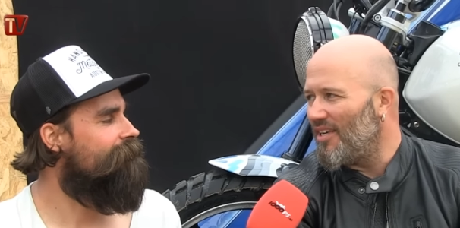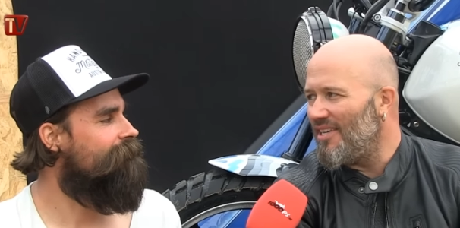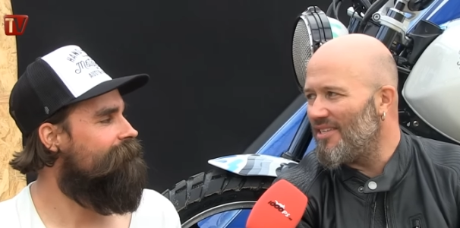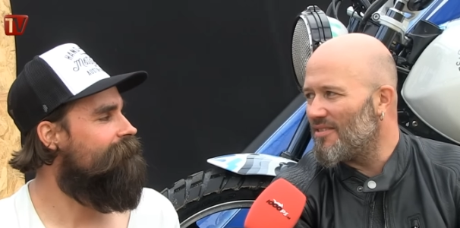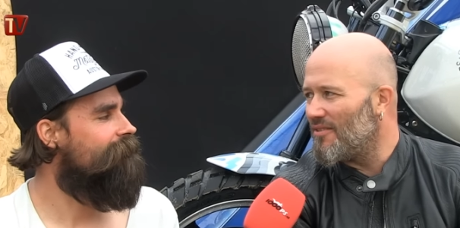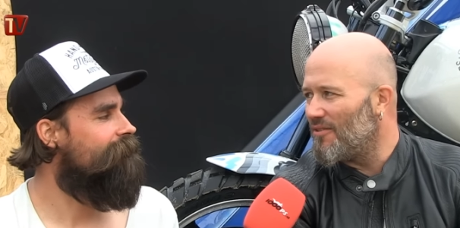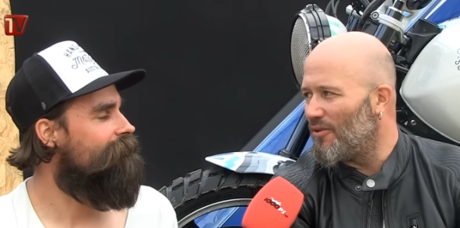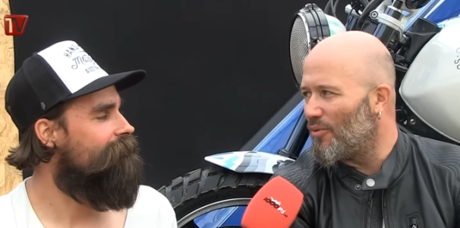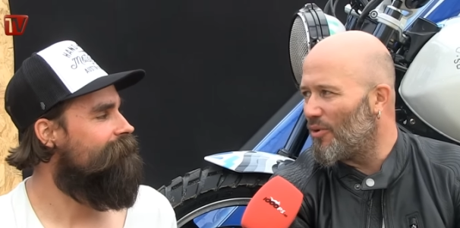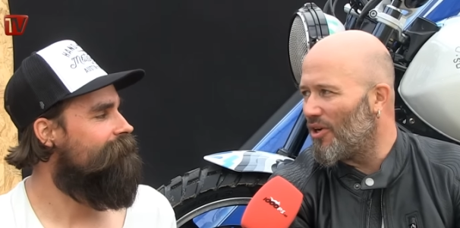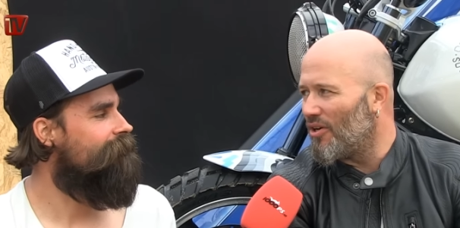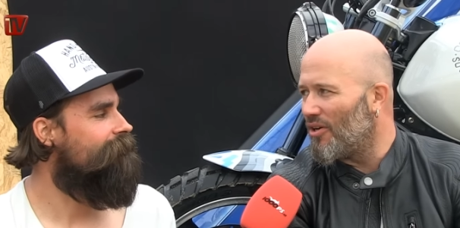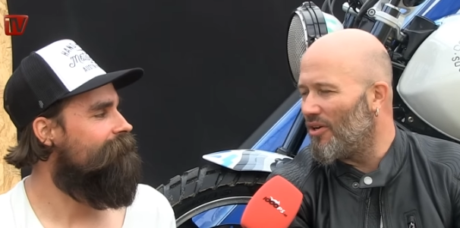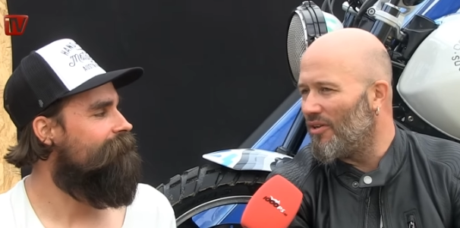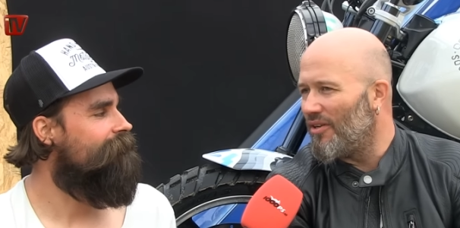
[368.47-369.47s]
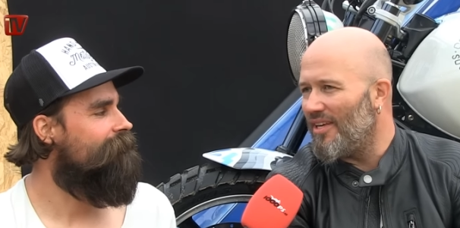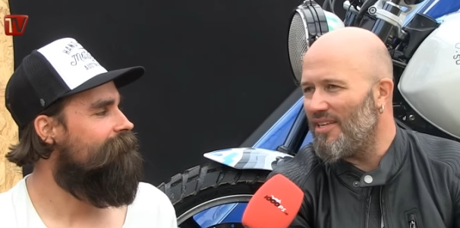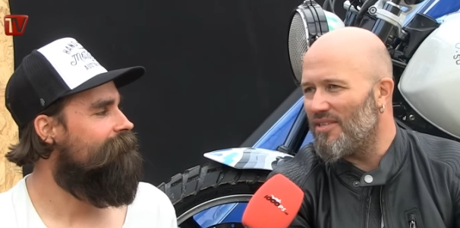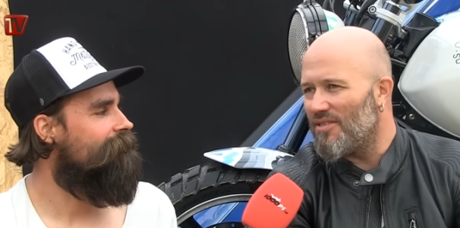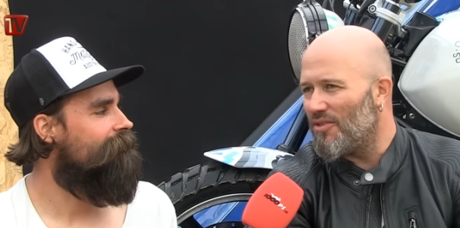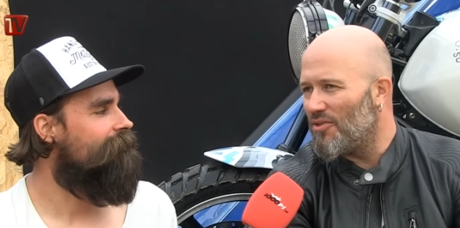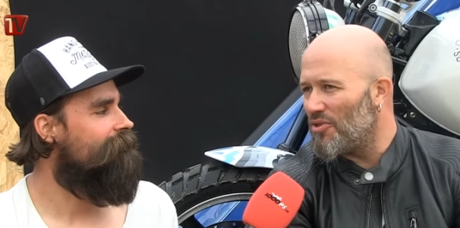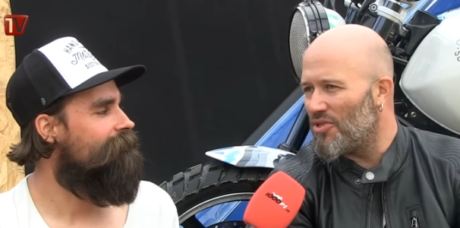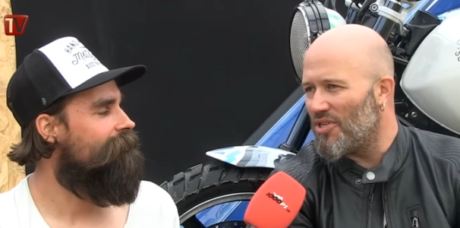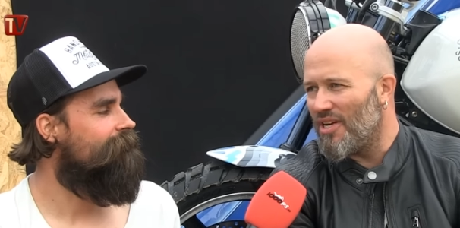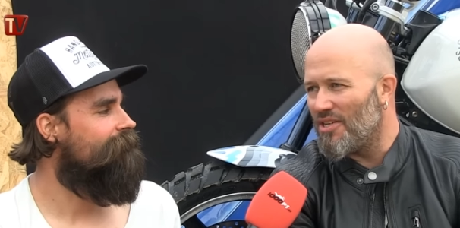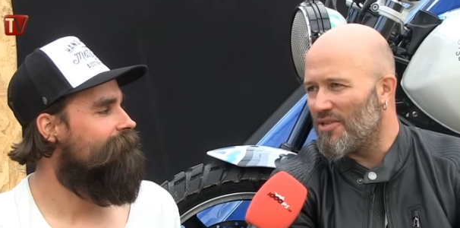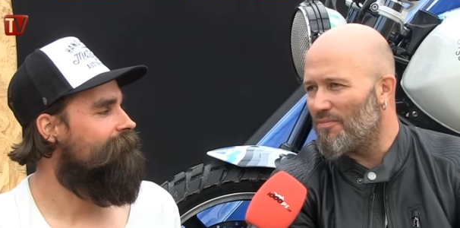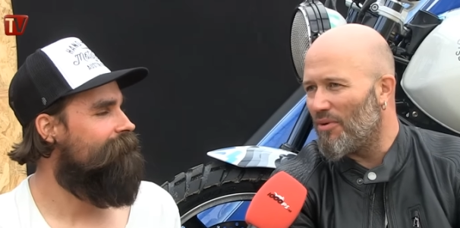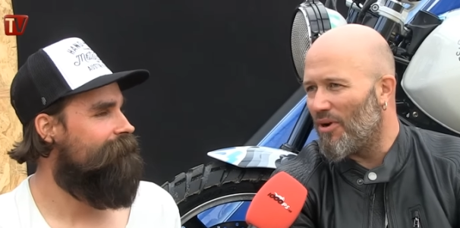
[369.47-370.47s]
Speaker 1: Easy to work on, easy to
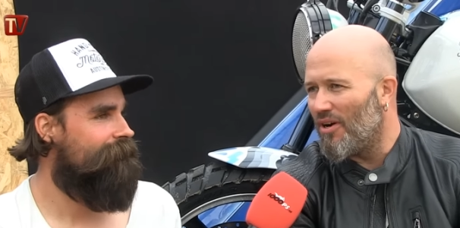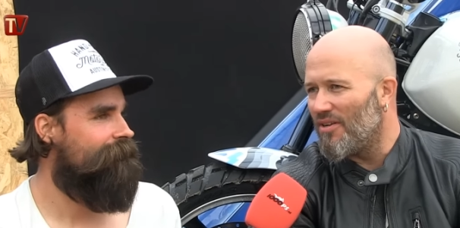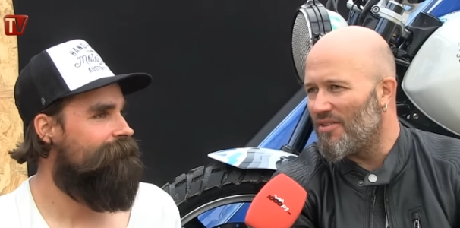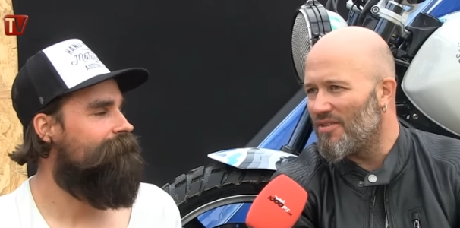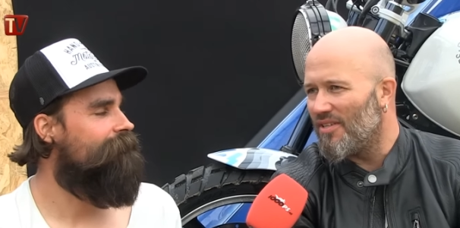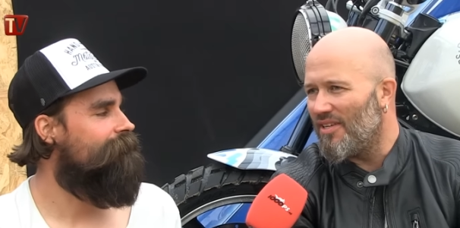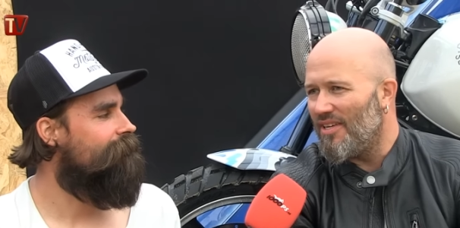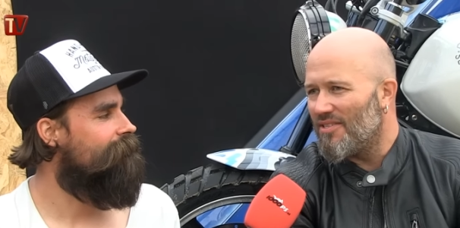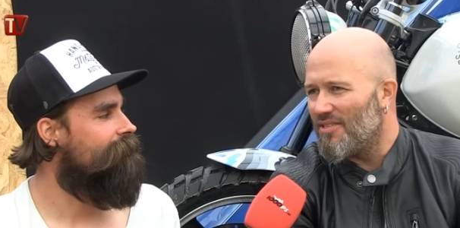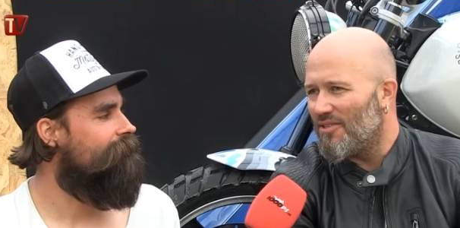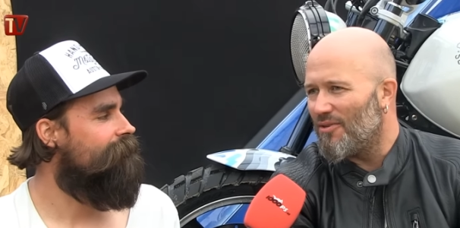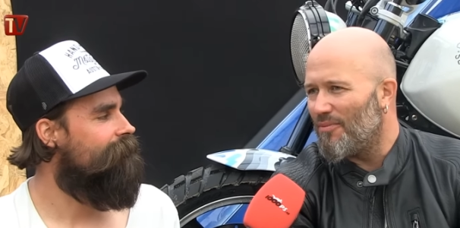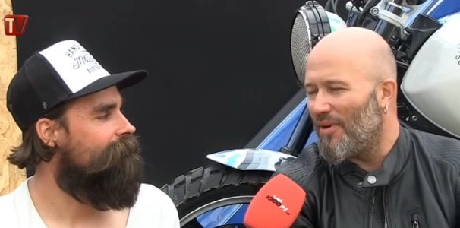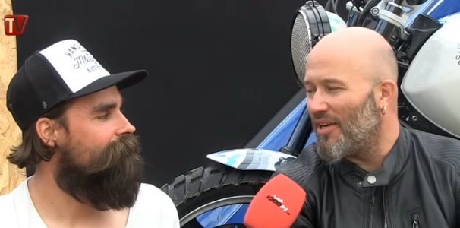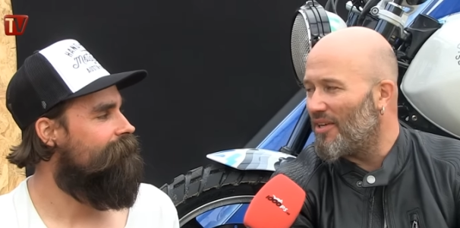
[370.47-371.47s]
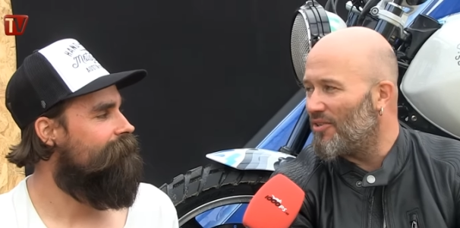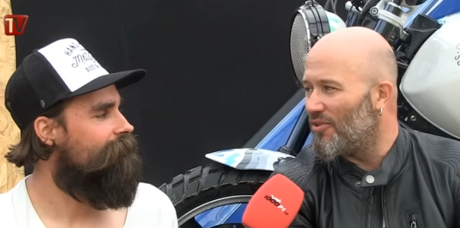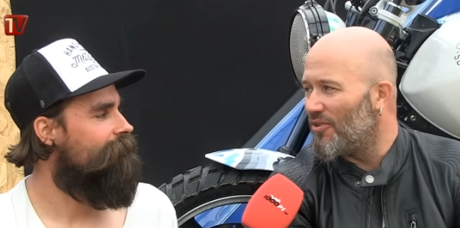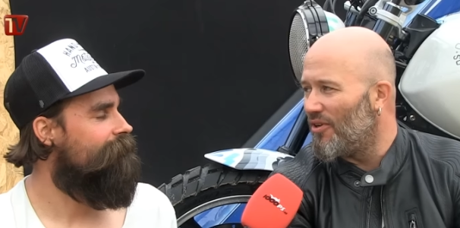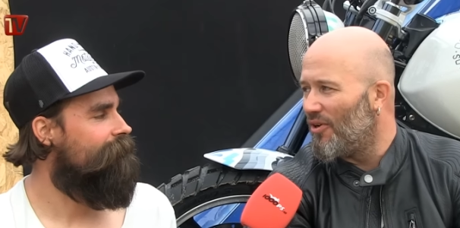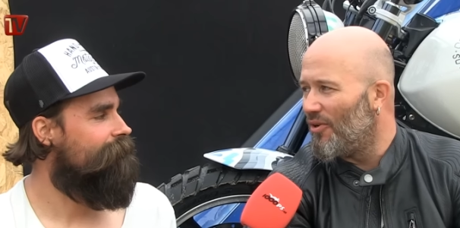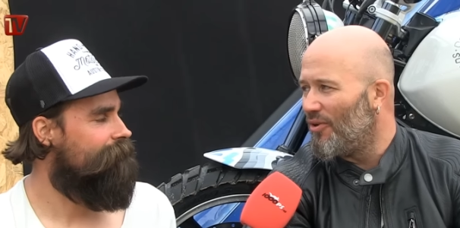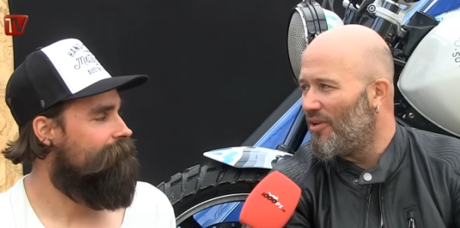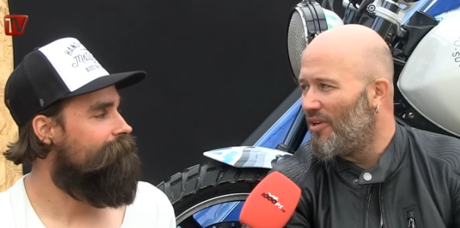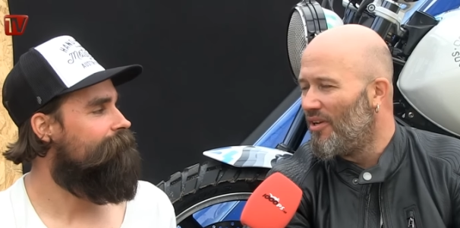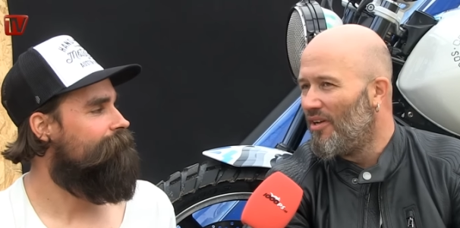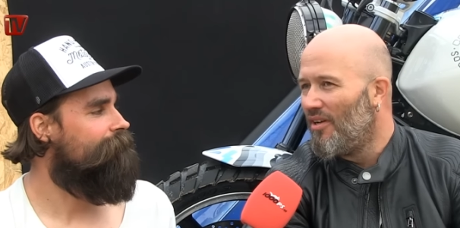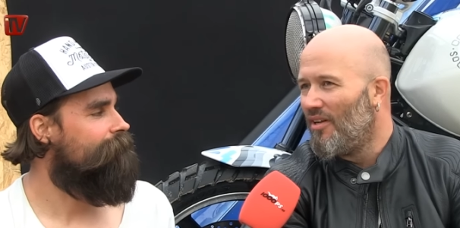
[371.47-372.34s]
change parts, easy to make it your own.